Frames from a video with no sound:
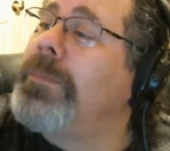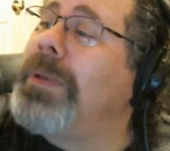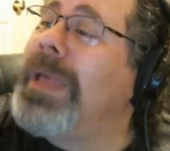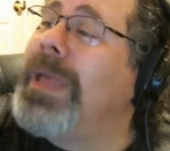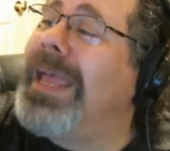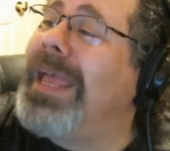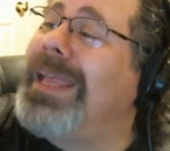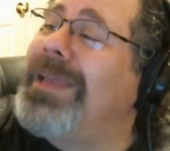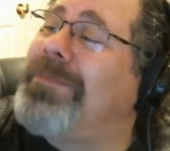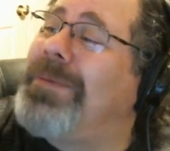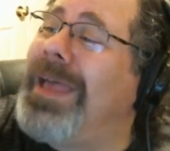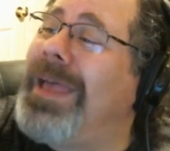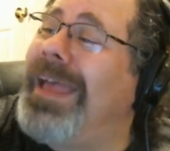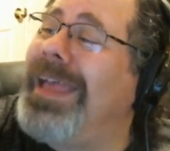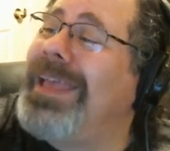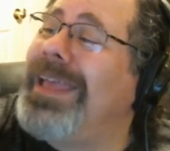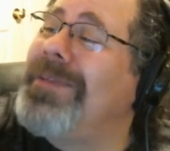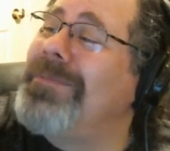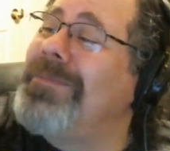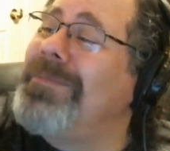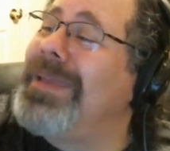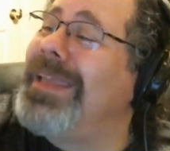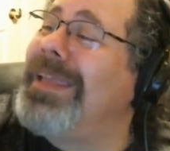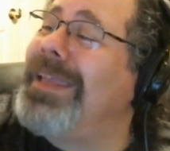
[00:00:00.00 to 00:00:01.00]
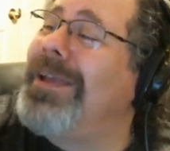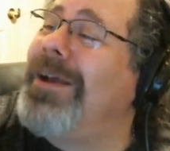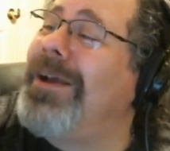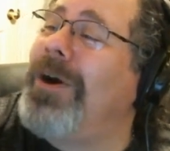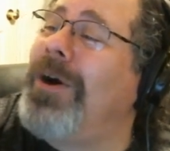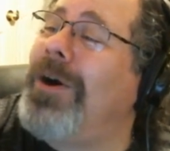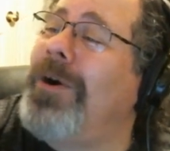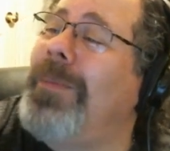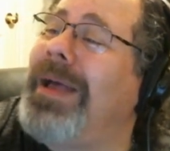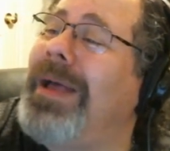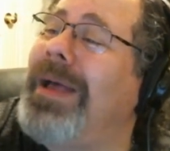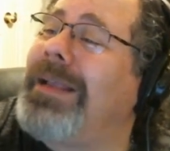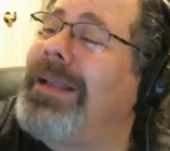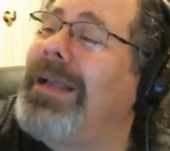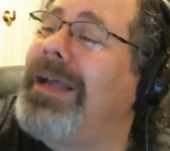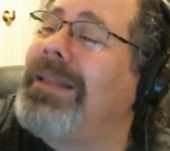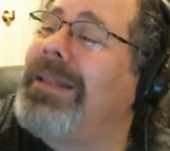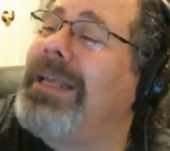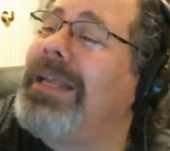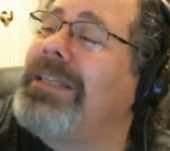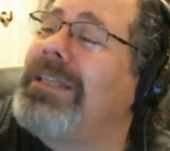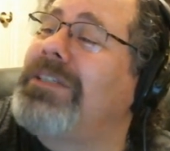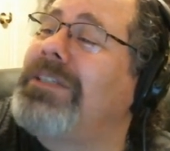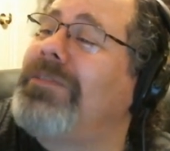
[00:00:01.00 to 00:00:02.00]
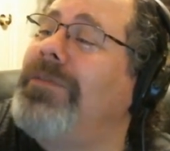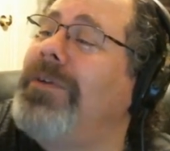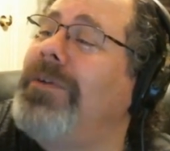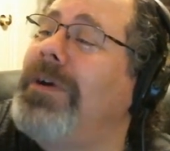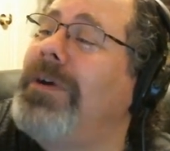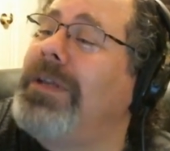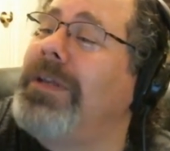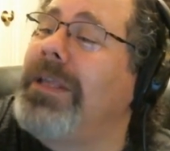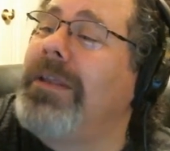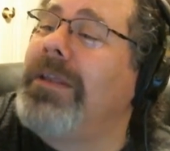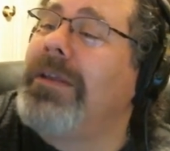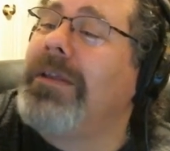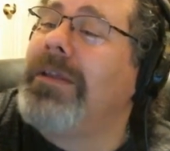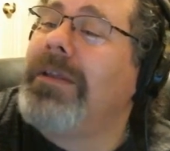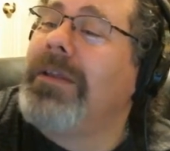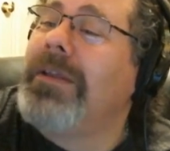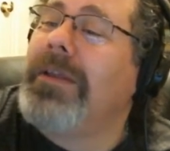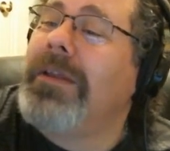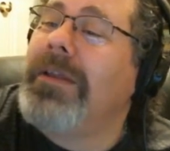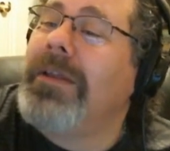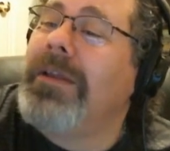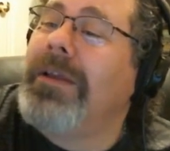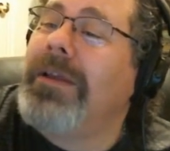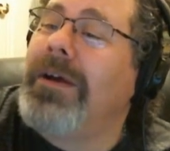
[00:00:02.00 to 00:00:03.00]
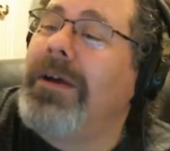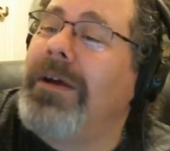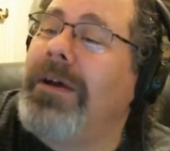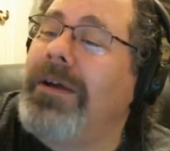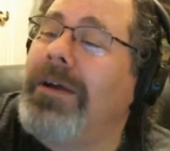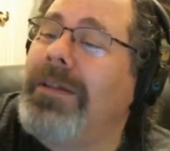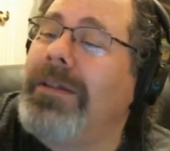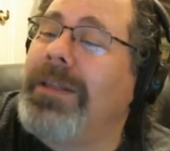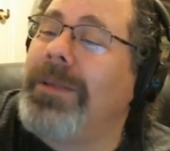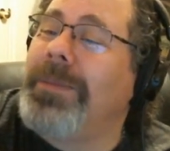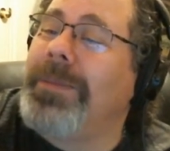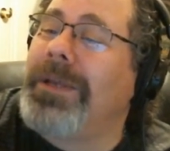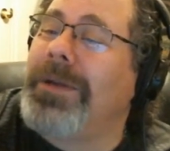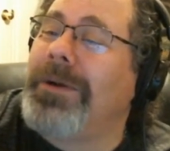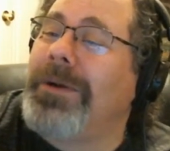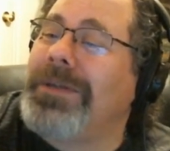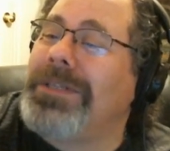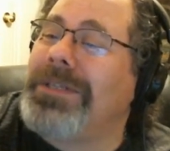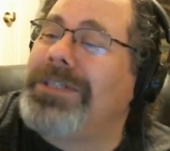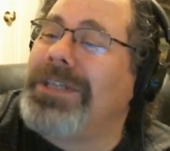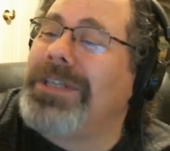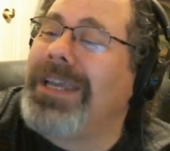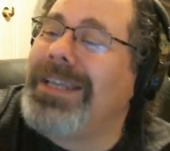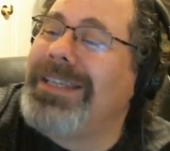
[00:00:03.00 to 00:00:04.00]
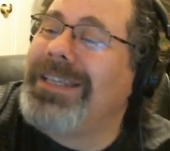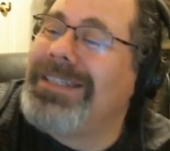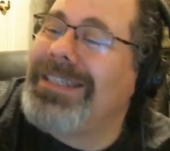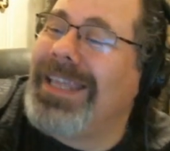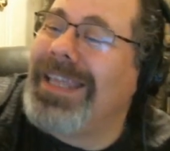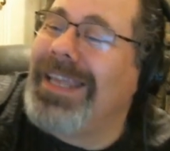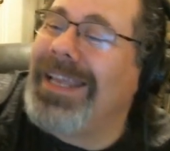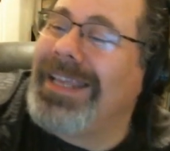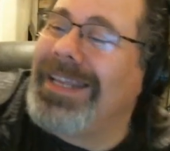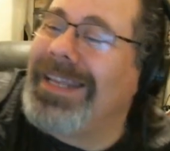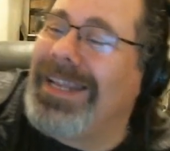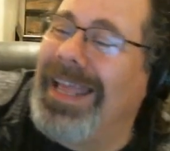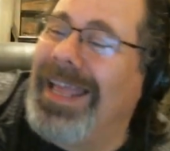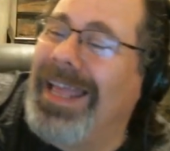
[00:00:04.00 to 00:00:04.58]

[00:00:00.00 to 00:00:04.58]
Pay me? Oh my God, that's funny. Let me go and change that.